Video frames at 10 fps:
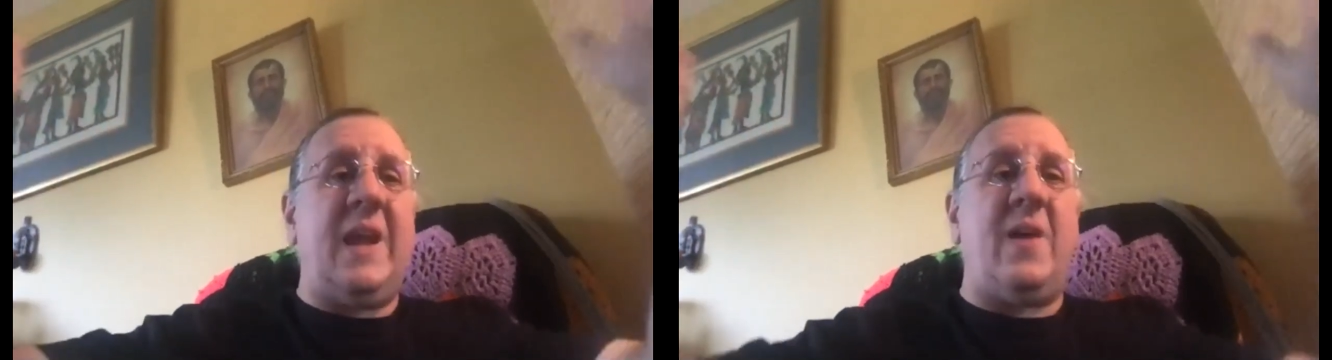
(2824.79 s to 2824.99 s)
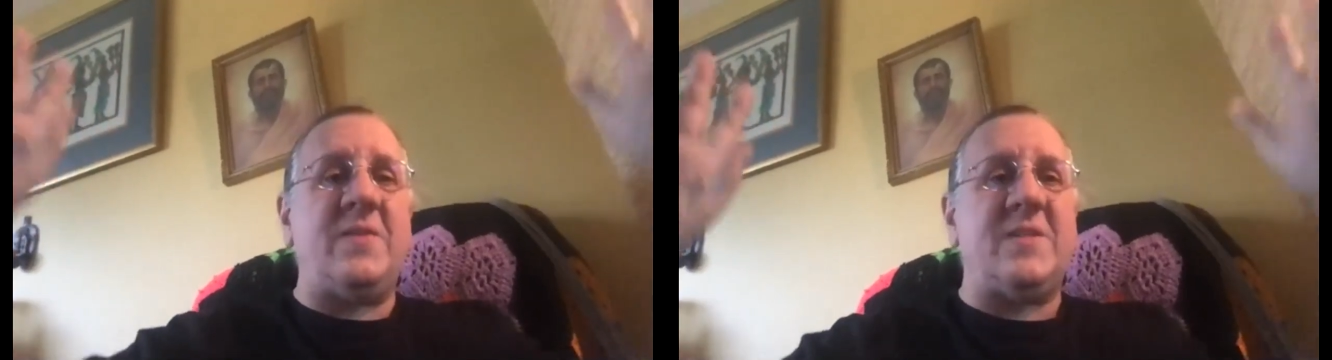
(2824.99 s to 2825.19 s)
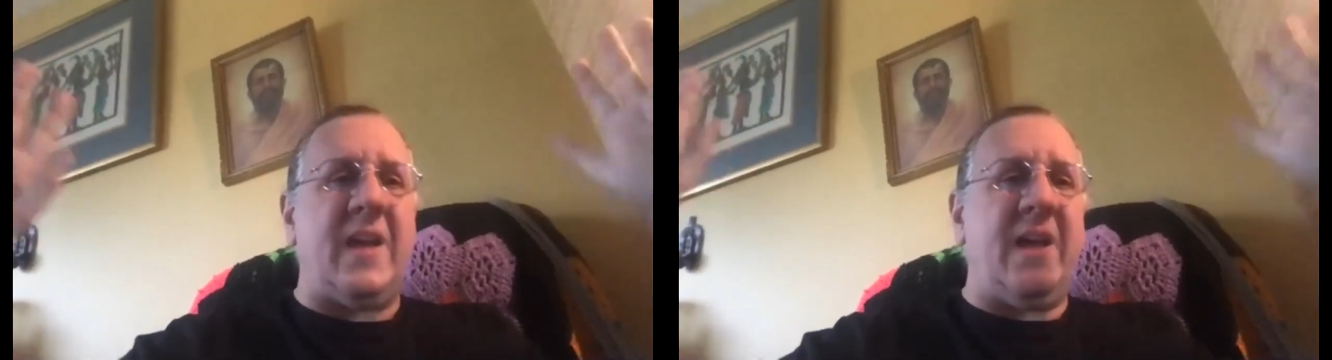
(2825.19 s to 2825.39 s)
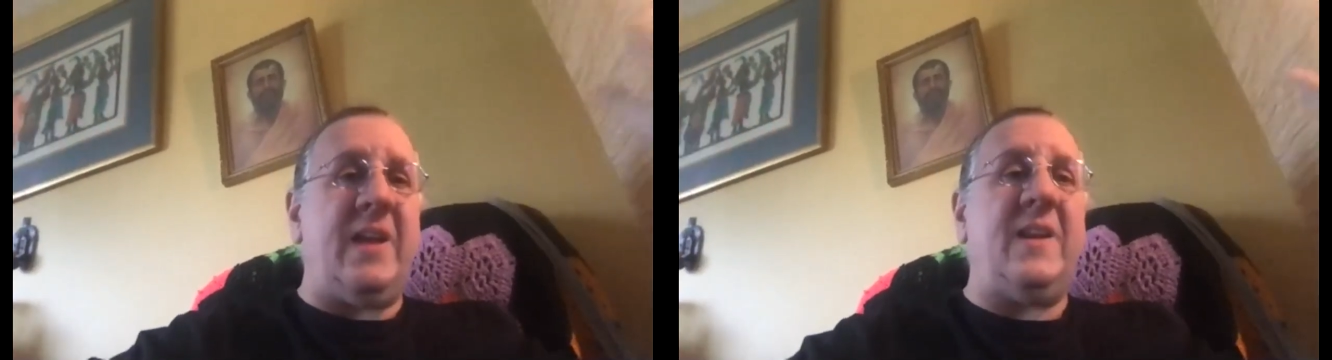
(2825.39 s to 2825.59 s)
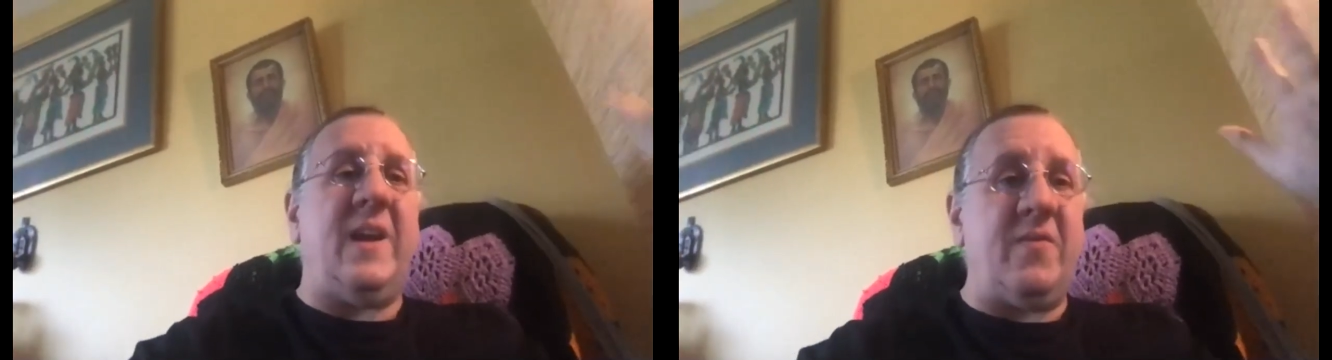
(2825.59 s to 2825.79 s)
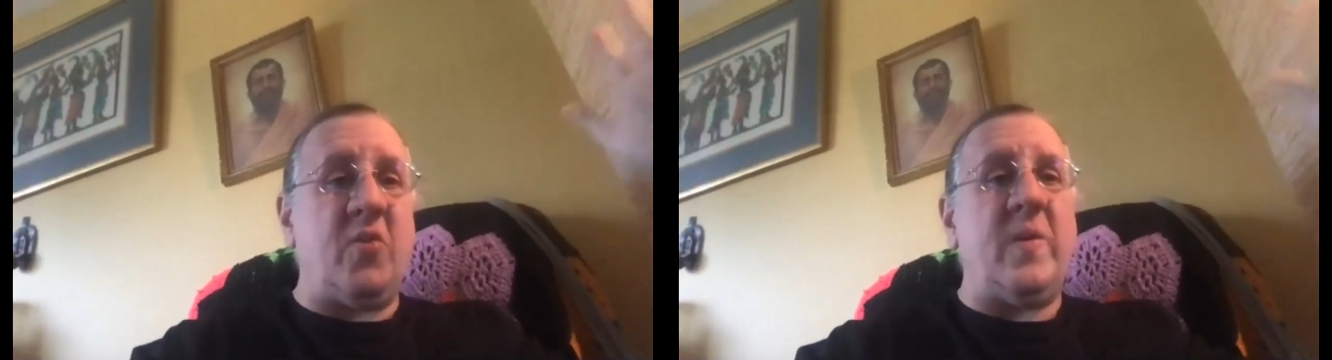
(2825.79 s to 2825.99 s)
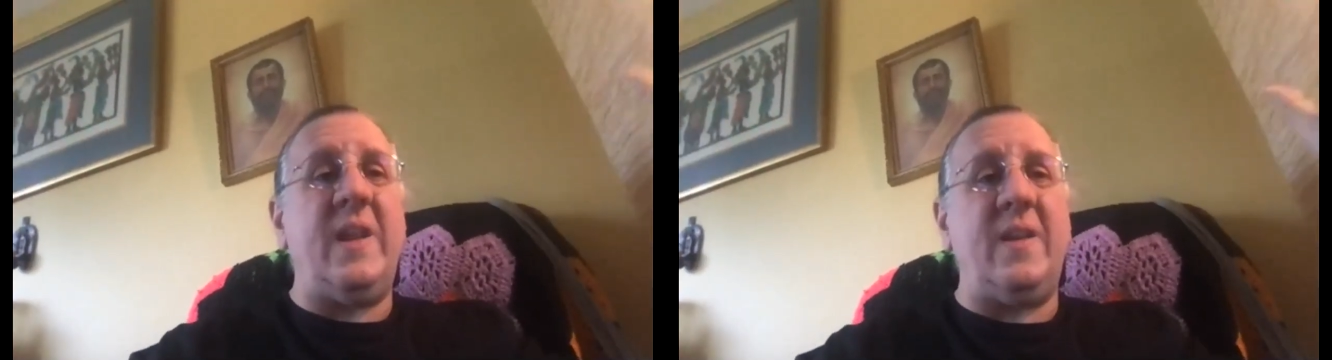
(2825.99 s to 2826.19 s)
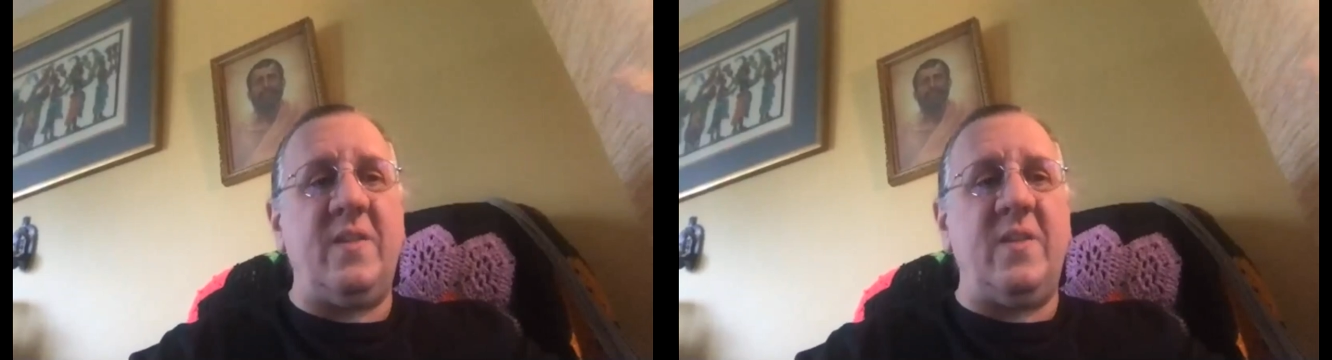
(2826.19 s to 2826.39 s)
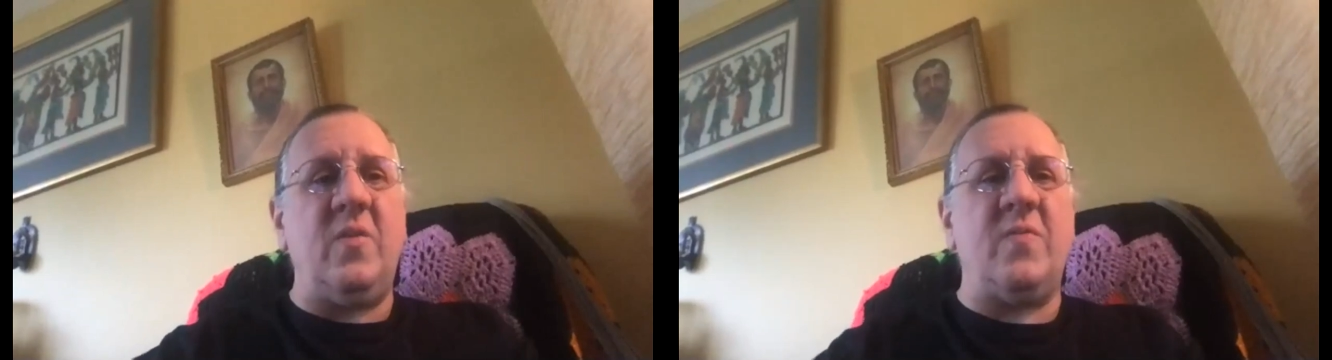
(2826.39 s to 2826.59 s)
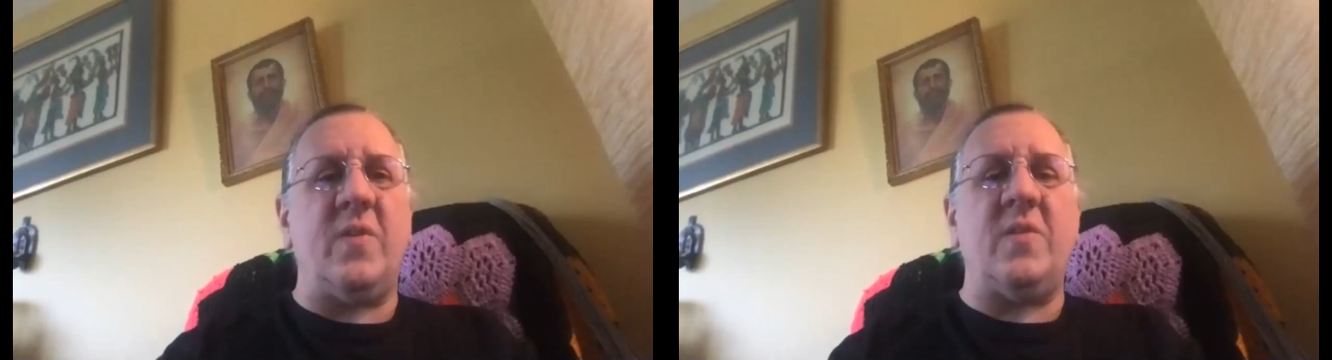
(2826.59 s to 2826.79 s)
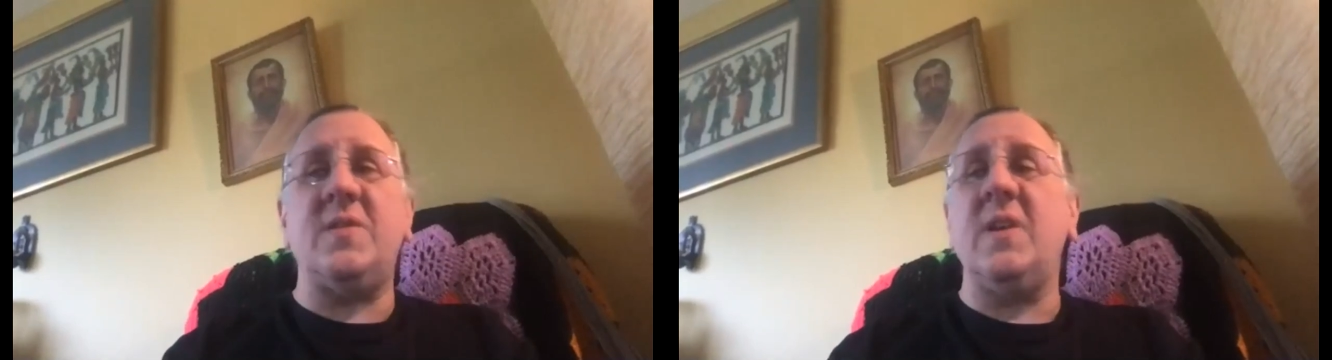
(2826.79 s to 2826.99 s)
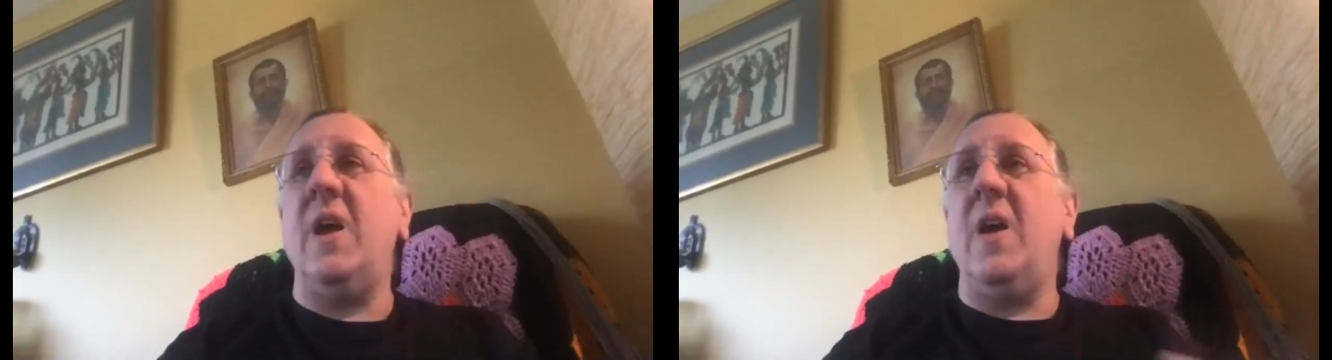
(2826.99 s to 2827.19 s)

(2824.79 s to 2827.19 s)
outside, kind of creating the universe,